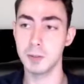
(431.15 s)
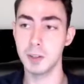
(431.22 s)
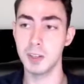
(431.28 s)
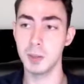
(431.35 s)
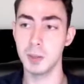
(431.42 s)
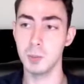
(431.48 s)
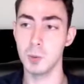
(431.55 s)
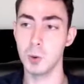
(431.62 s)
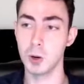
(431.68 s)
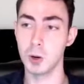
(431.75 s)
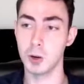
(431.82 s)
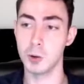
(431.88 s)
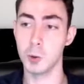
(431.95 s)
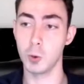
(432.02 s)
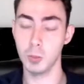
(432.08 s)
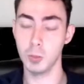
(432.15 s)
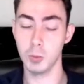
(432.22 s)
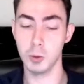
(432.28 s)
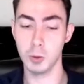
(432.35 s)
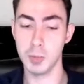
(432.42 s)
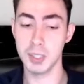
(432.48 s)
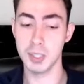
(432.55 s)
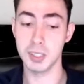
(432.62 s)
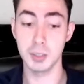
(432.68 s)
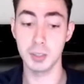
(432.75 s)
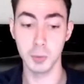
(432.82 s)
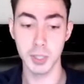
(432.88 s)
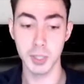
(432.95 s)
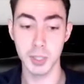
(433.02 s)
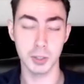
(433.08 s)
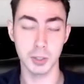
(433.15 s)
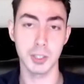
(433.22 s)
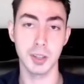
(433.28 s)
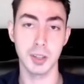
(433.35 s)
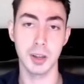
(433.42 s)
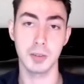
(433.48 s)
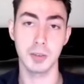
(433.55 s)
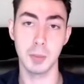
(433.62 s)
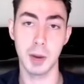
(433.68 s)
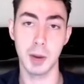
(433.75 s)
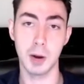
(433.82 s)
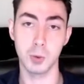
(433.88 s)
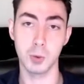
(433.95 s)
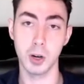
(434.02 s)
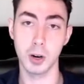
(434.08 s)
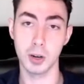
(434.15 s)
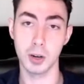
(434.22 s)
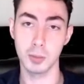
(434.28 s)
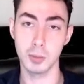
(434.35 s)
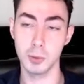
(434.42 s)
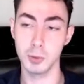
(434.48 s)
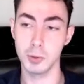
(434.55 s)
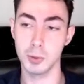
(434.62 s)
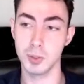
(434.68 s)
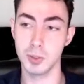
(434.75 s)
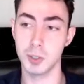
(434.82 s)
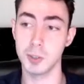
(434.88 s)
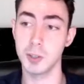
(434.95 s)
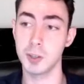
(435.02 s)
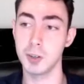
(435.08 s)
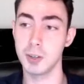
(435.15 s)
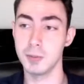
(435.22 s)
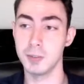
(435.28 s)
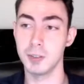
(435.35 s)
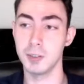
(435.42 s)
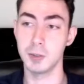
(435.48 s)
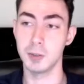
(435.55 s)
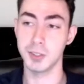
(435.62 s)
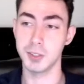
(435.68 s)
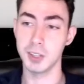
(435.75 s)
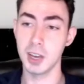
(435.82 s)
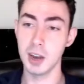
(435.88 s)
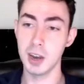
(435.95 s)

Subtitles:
the more notable pieces of research that have come out regarding Bluetooth security in vehicles